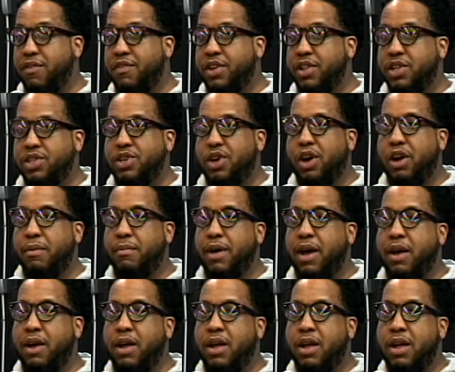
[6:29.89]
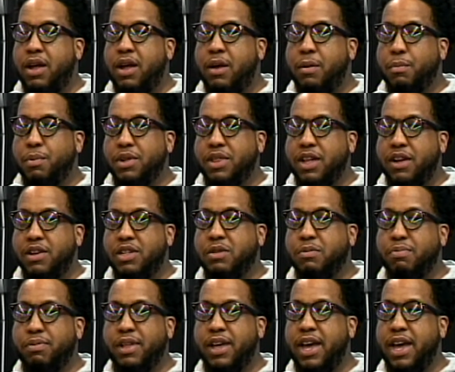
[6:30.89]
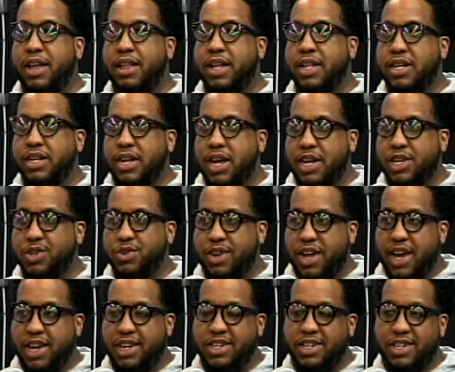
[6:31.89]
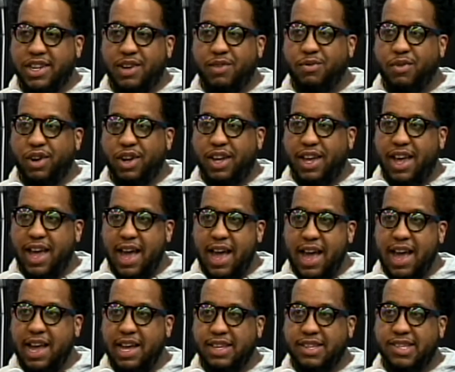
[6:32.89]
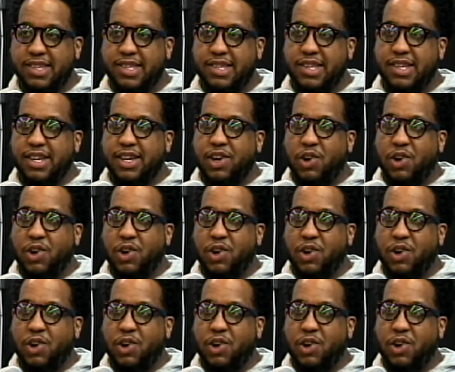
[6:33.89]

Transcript: privy to talk about, but there's a plan that the National Action Network has